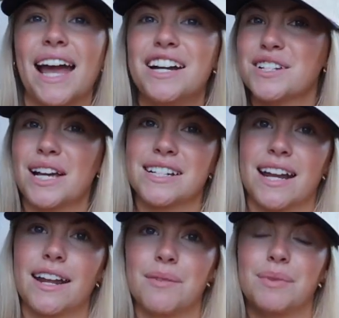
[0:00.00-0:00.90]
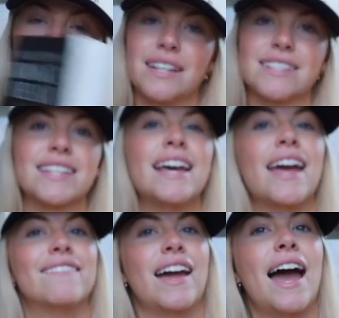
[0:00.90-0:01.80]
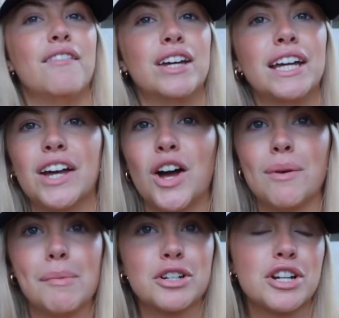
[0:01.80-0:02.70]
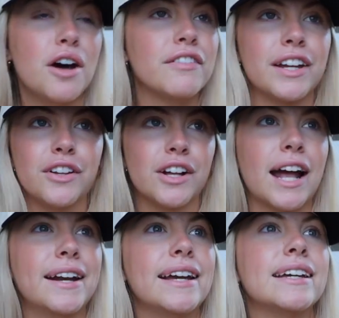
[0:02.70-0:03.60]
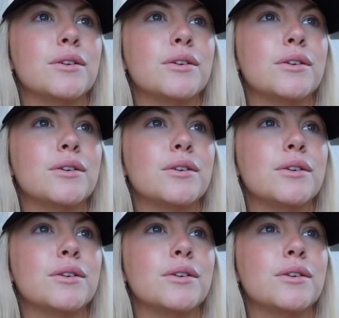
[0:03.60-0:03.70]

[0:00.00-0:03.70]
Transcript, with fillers: I just had to get it because if I have it on my bookshelf and I'll look at it,